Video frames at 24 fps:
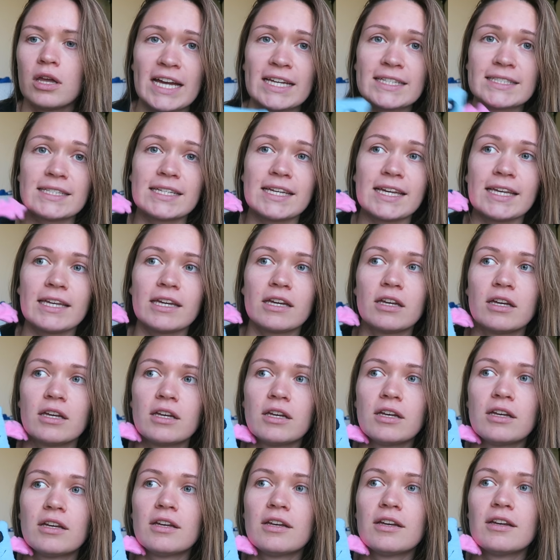she has like
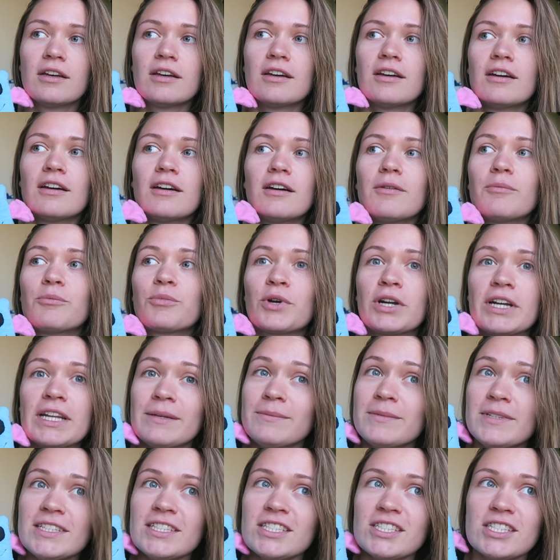
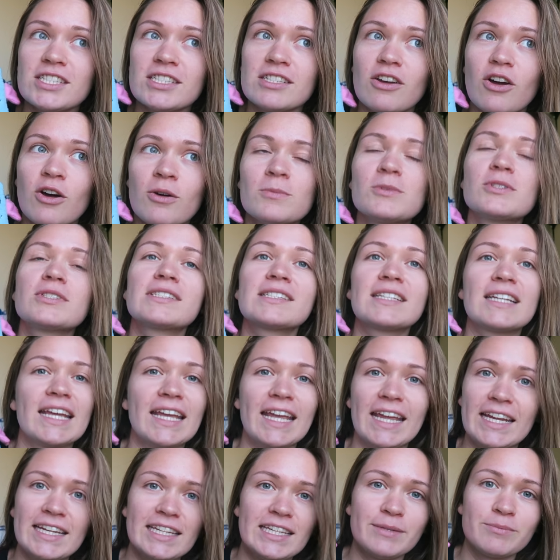pretty much almost
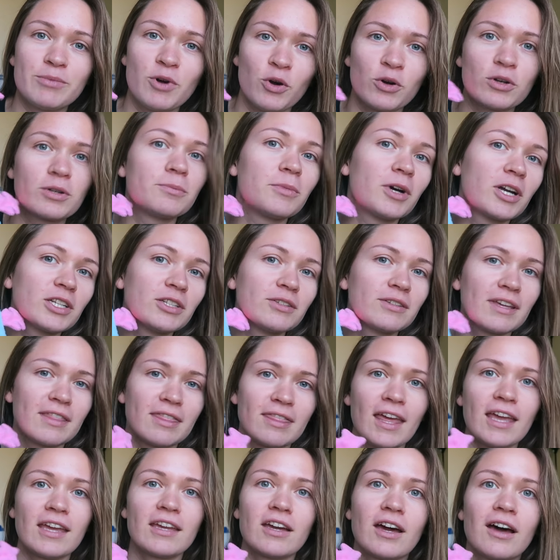any Pokemon you
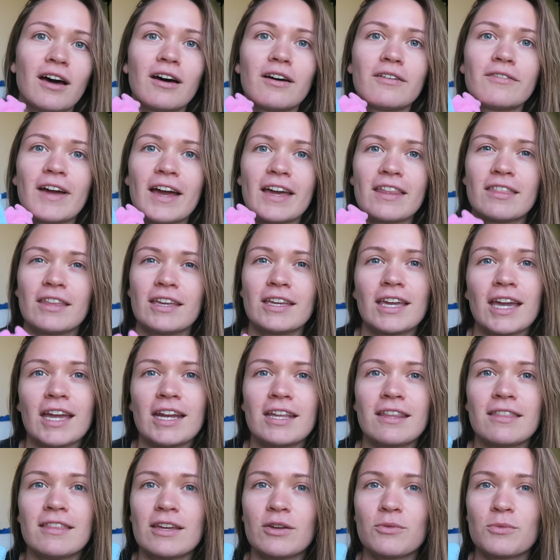can think of. I think
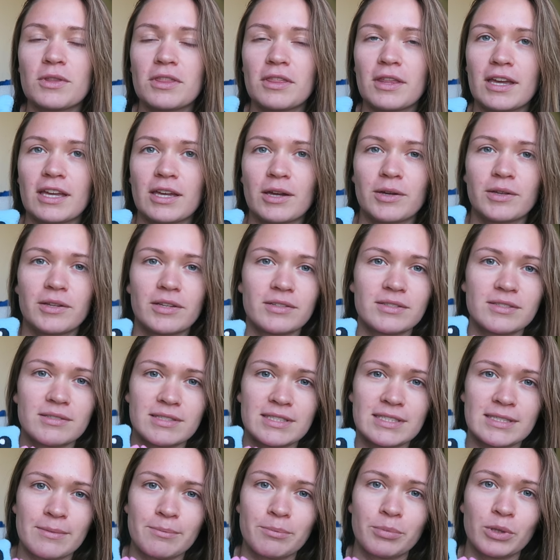anything with like a
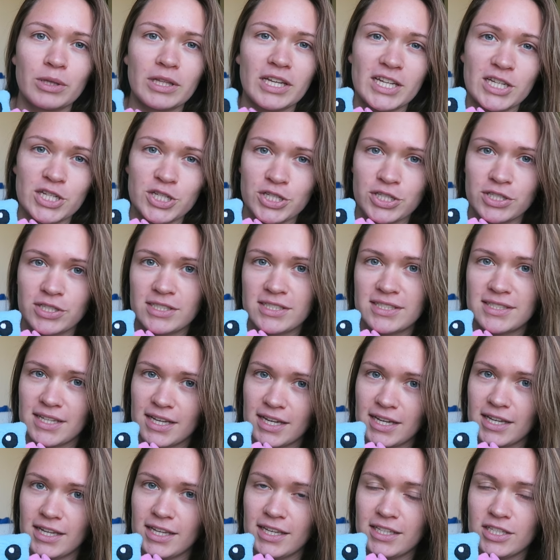simple-ish
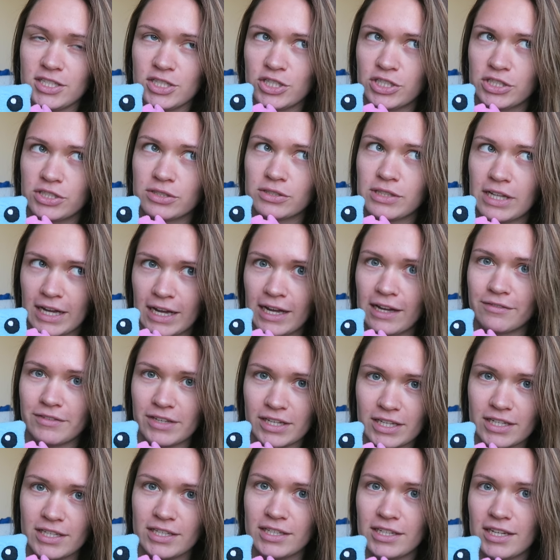design, she'll have
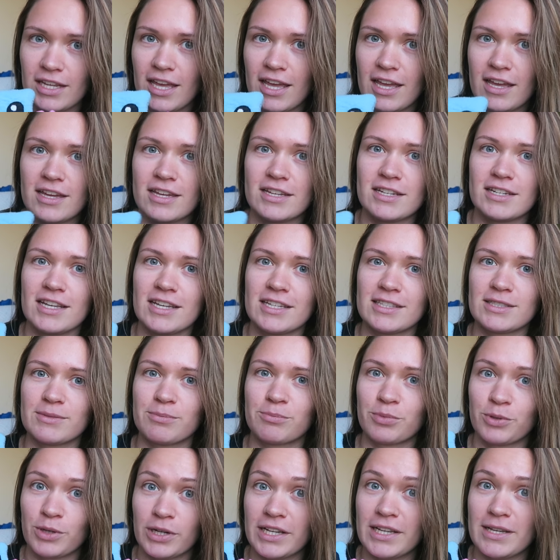it and it's
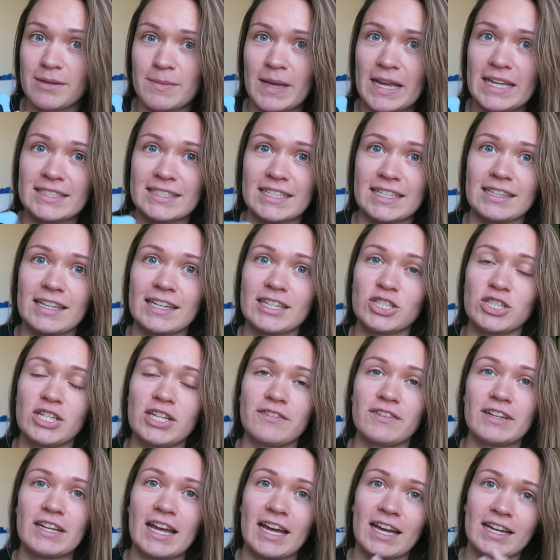pretty amazing. Like
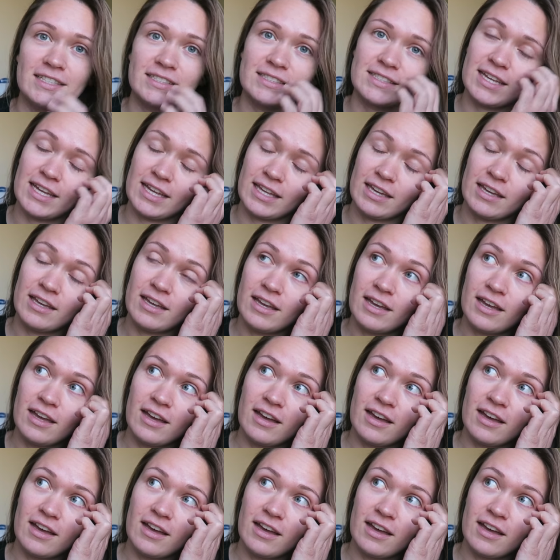she even has like